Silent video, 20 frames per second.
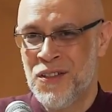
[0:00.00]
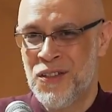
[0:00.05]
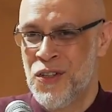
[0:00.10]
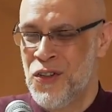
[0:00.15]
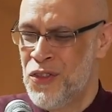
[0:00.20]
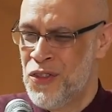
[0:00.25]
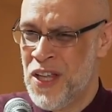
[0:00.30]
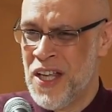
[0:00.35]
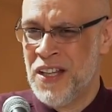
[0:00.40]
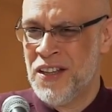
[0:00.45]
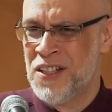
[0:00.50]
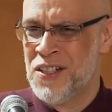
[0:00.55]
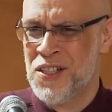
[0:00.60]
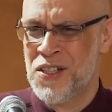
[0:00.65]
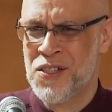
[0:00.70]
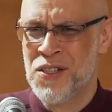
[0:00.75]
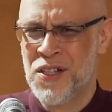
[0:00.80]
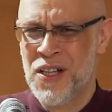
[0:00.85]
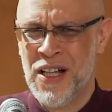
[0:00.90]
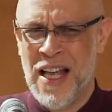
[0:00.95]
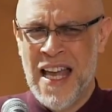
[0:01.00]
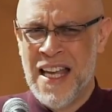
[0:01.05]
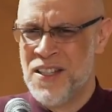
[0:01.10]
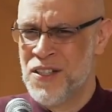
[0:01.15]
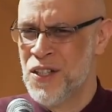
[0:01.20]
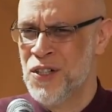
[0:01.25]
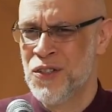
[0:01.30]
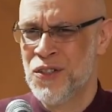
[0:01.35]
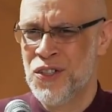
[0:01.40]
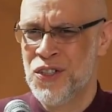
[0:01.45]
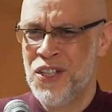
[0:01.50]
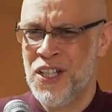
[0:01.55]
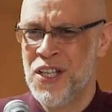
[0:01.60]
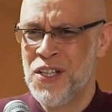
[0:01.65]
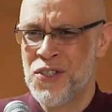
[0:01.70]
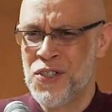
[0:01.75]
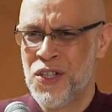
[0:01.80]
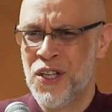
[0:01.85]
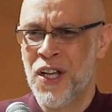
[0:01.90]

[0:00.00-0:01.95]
to think this is 800 years